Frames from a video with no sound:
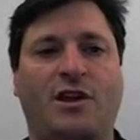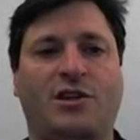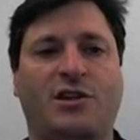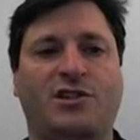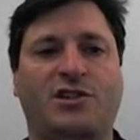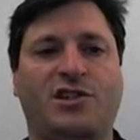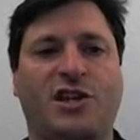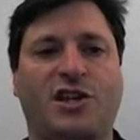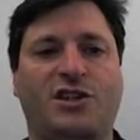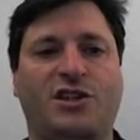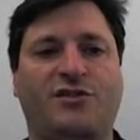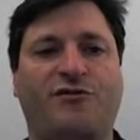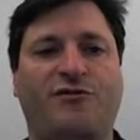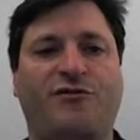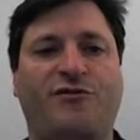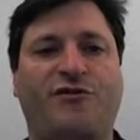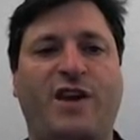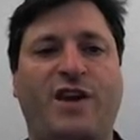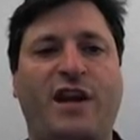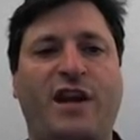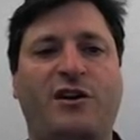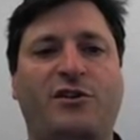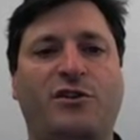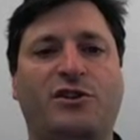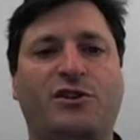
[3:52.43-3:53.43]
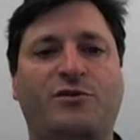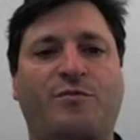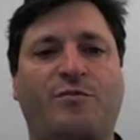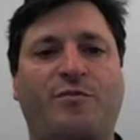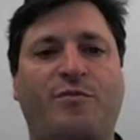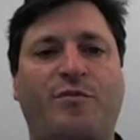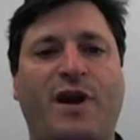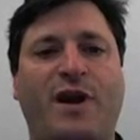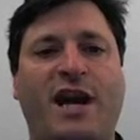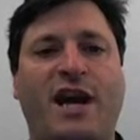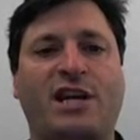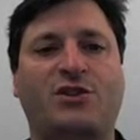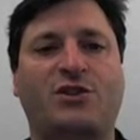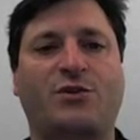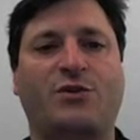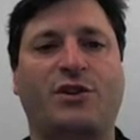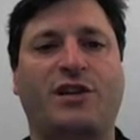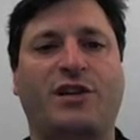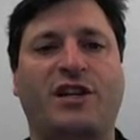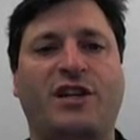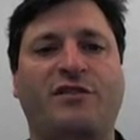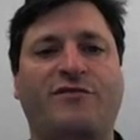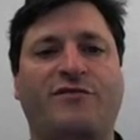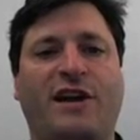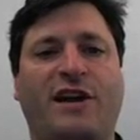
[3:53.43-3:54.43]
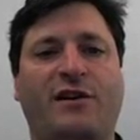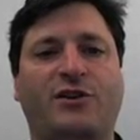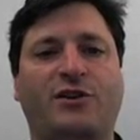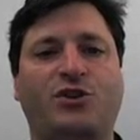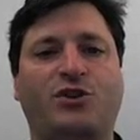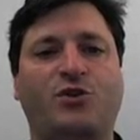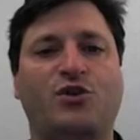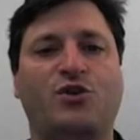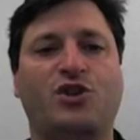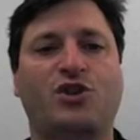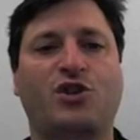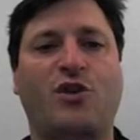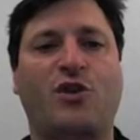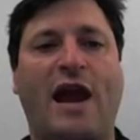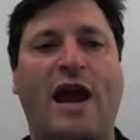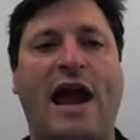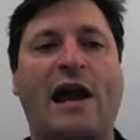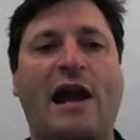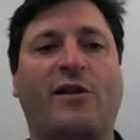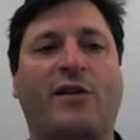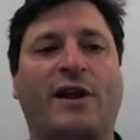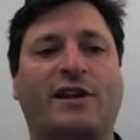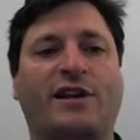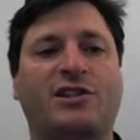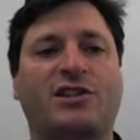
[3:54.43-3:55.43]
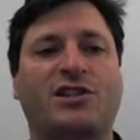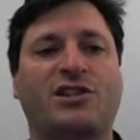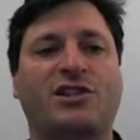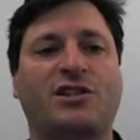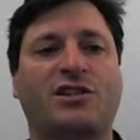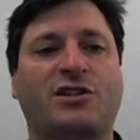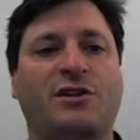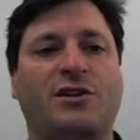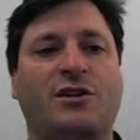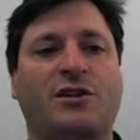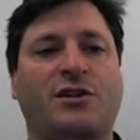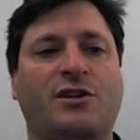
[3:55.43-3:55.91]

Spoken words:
says failed password, invalid user Alex